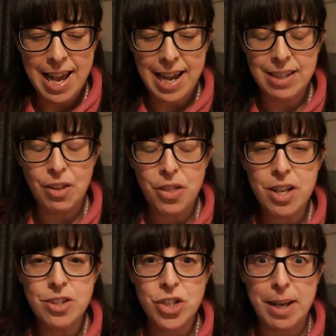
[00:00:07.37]
And the
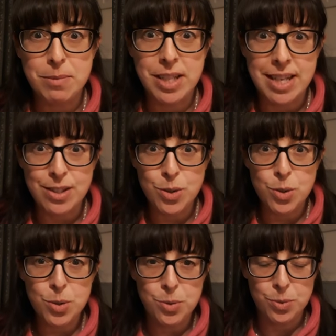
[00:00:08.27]
third chapter is
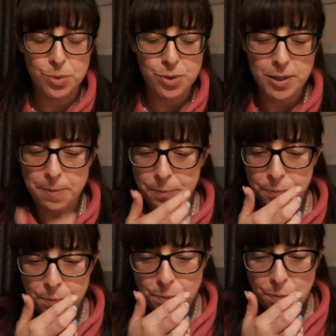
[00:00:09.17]
called
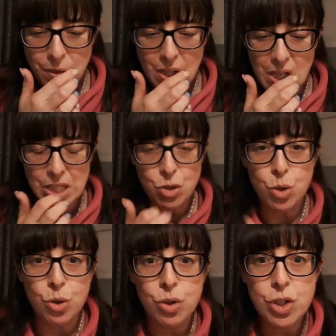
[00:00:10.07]

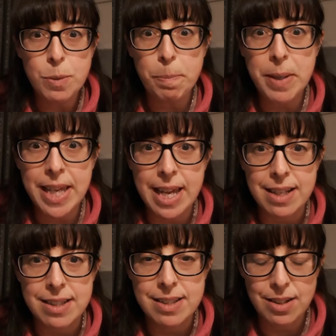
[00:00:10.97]
George
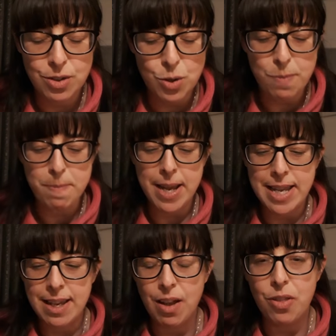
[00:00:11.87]
Begins to
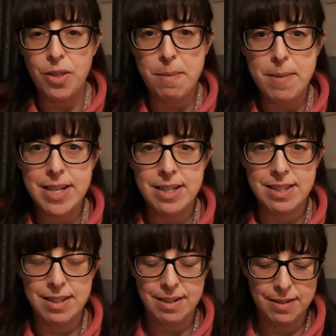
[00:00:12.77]
Make the
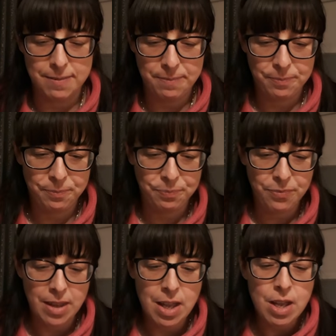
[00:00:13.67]
Medicine.
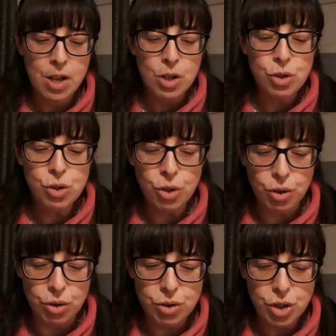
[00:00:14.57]

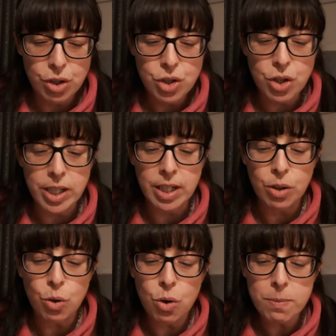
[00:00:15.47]
George took an
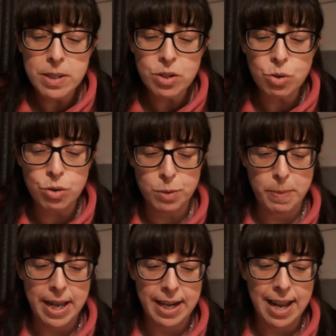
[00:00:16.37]
enormous
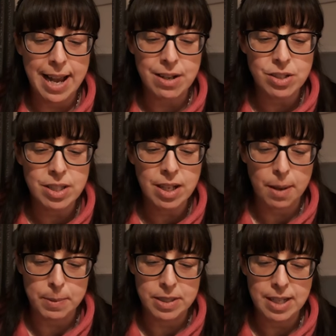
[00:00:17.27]
saucepan out of the
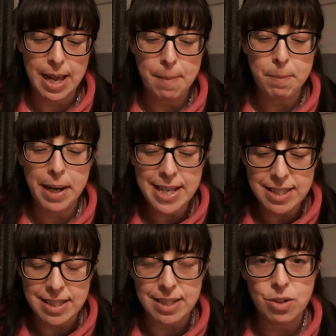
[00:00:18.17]
cupboard and
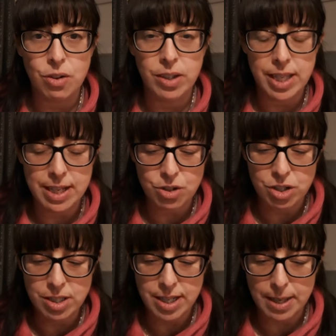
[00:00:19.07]
placed it on the
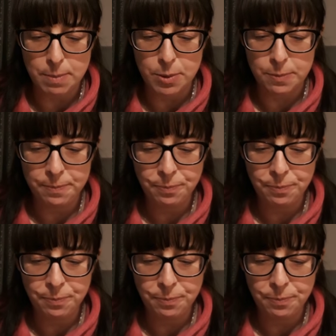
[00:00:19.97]
kitchen table.